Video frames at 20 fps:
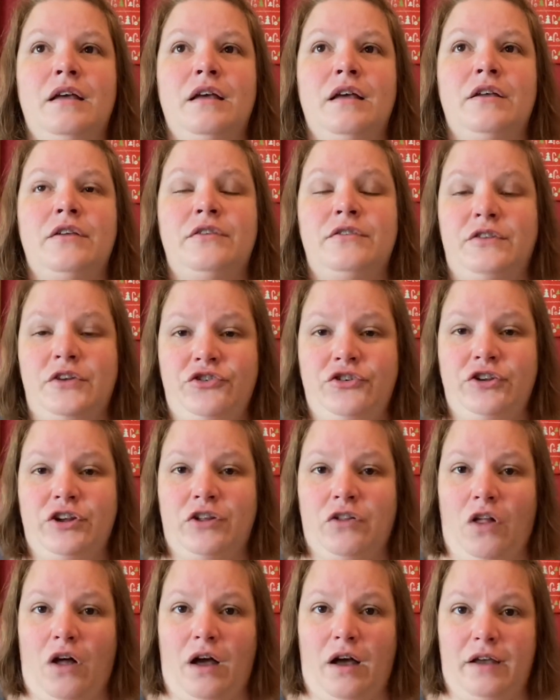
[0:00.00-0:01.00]
Stitchy
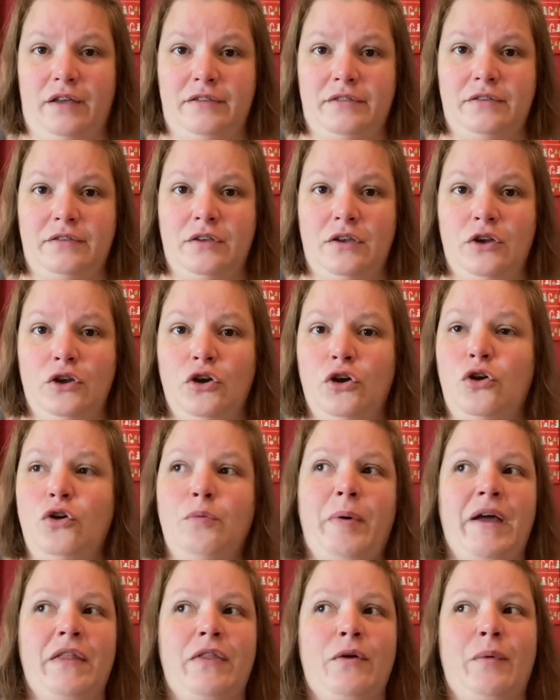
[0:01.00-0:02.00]
Claus, who,
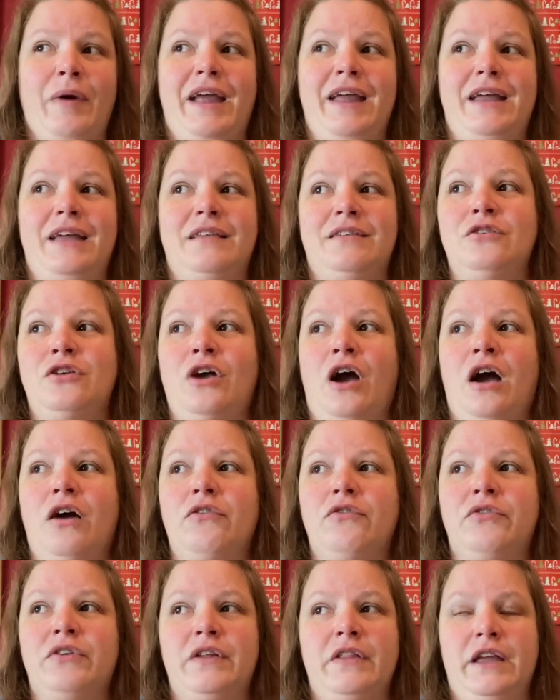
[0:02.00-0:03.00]
by the way, is
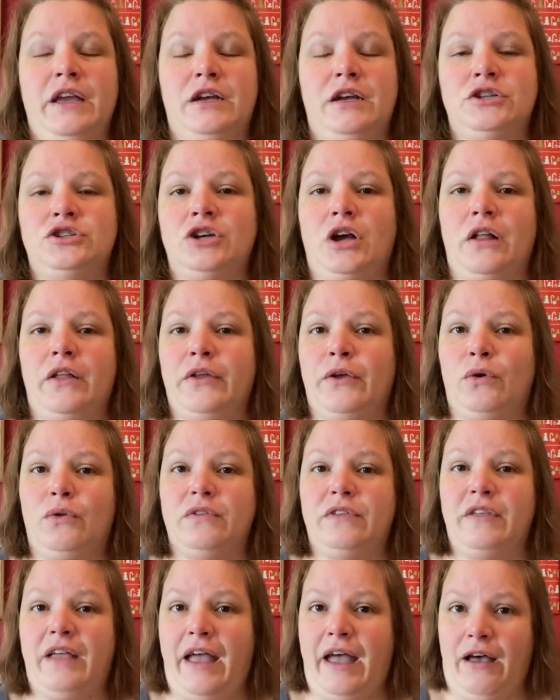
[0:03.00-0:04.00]
not really a jolly
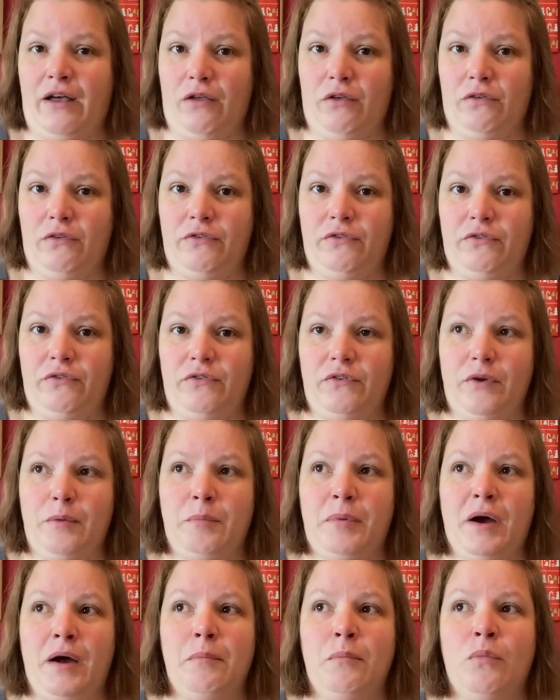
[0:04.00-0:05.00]
old elf,
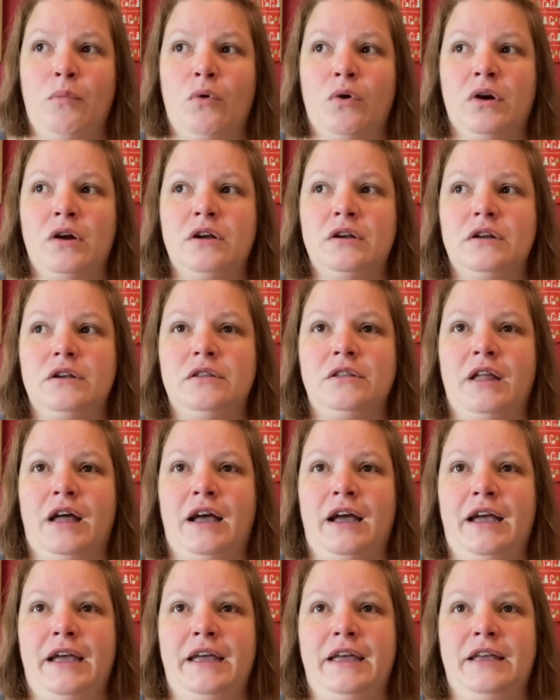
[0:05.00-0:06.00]
but more
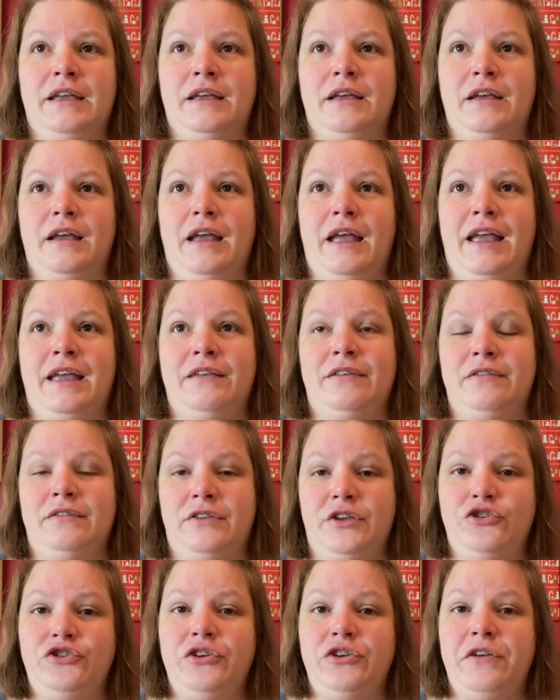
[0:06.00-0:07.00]
like a
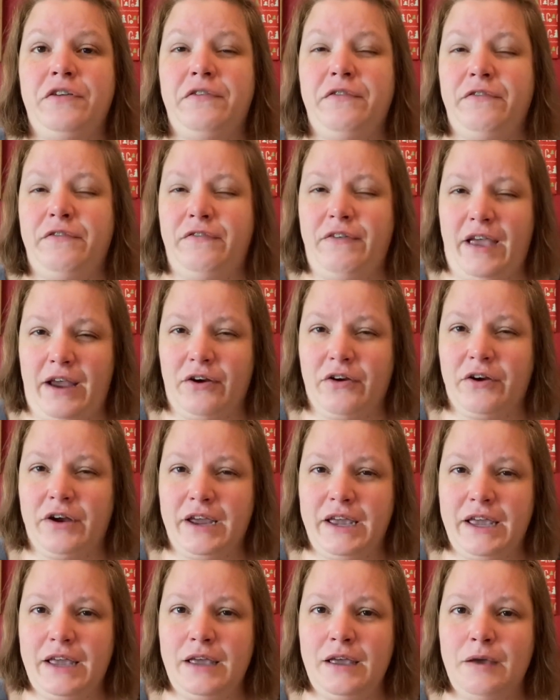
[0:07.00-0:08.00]
Stitchy
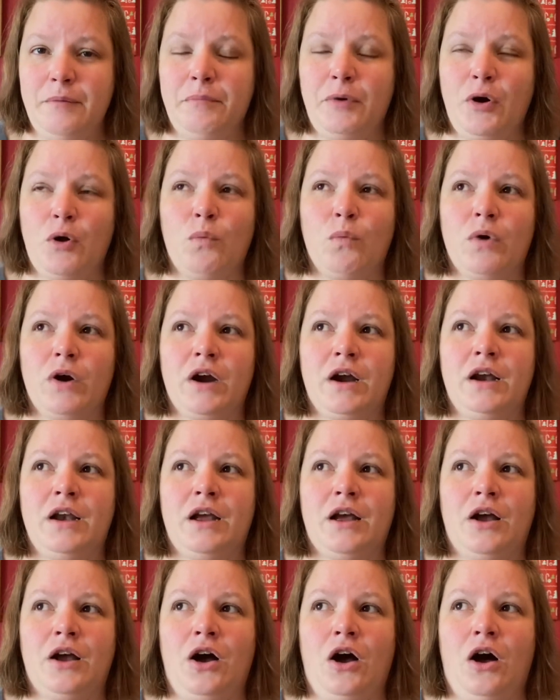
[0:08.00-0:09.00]
fairy, but we're
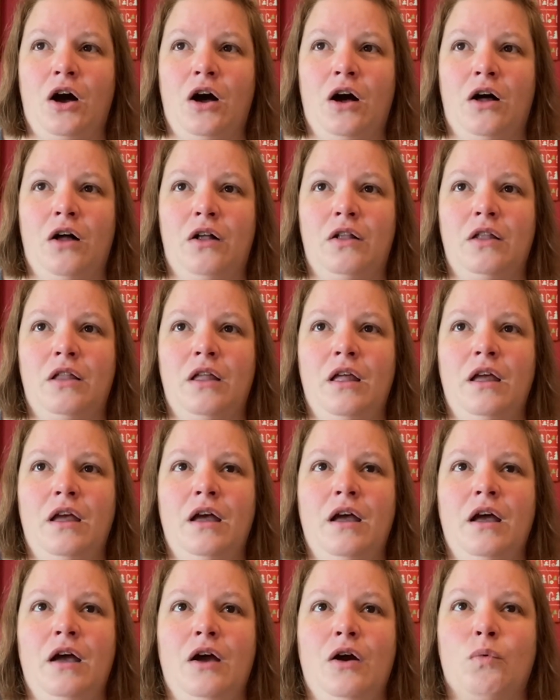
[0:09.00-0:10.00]
gonna call
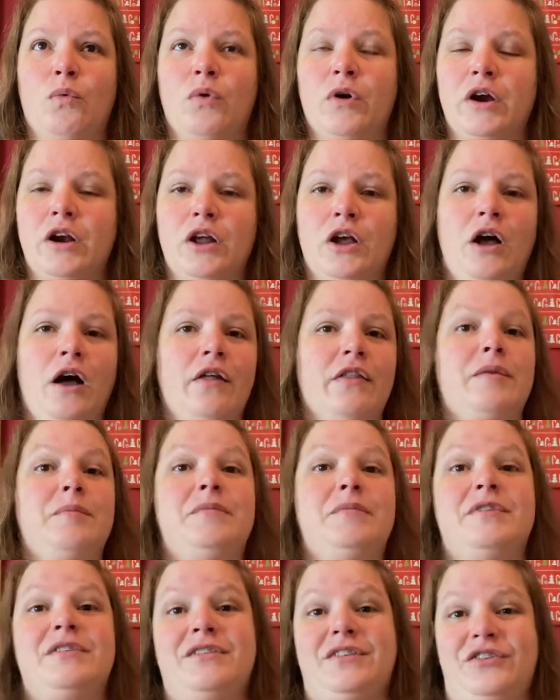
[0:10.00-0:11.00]

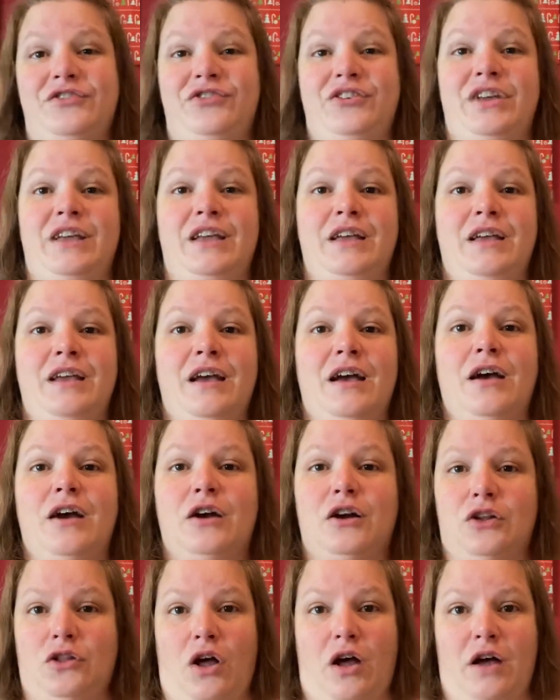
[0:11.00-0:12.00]
them Stitchy
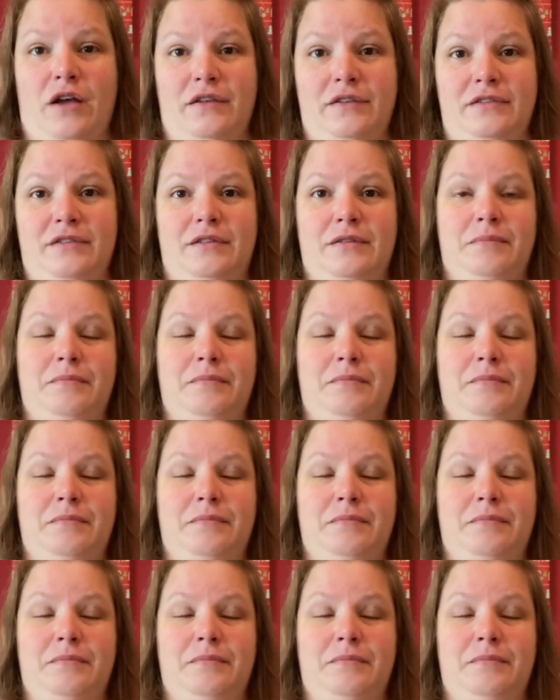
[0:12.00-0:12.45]
Claus